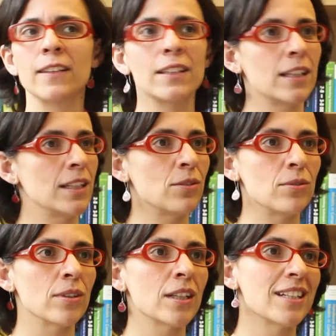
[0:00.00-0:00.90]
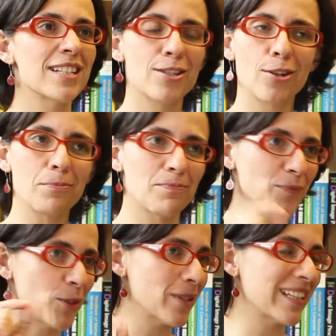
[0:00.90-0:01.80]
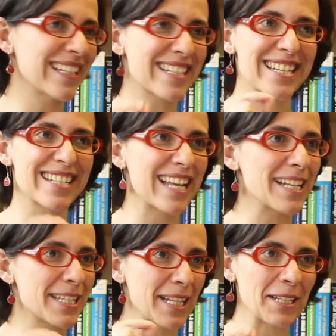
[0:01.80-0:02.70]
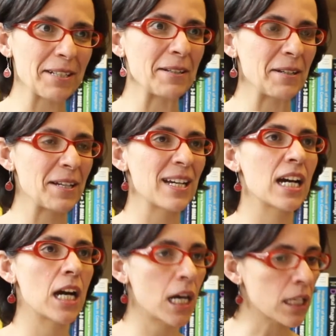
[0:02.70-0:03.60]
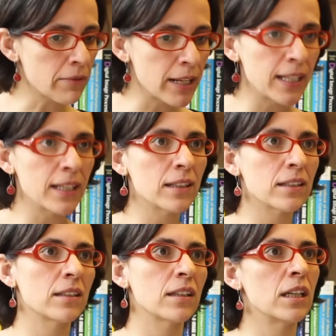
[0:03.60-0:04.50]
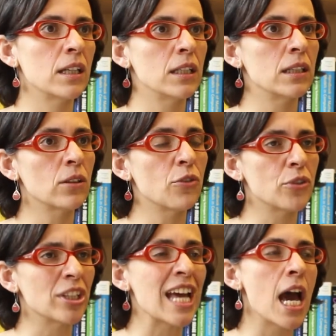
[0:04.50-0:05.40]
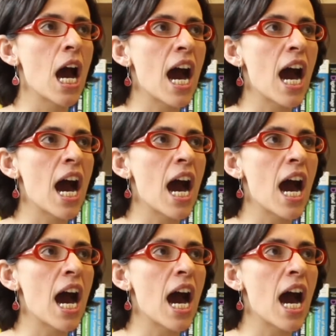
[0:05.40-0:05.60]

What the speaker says: I think they need to stop doing this sensing and really go for it.